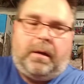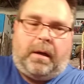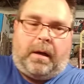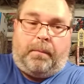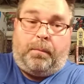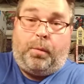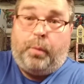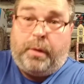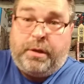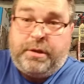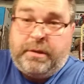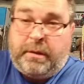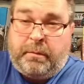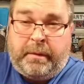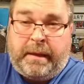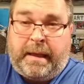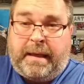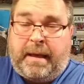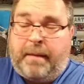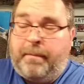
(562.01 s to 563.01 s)
Originally
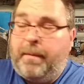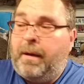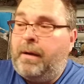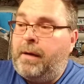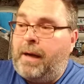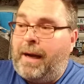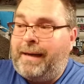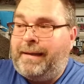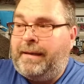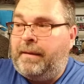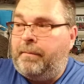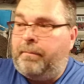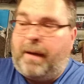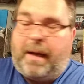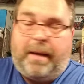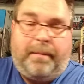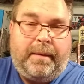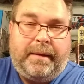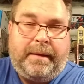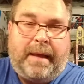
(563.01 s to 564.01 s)
when they came out, I didn't
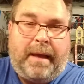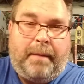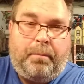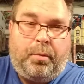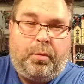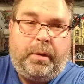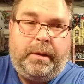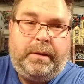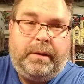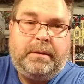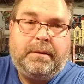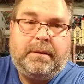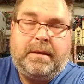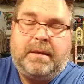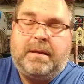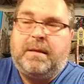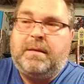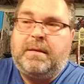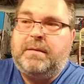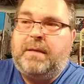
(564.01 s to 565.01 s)
buy them at that point
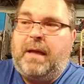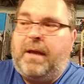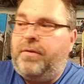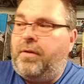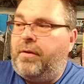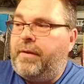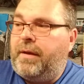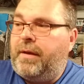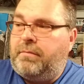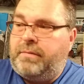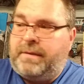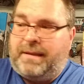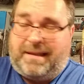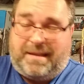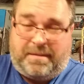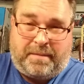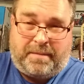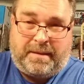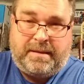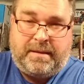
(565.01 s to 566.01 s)
because I thought that was
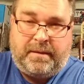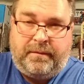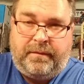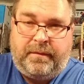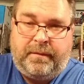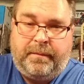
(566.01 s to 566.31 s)
expensive.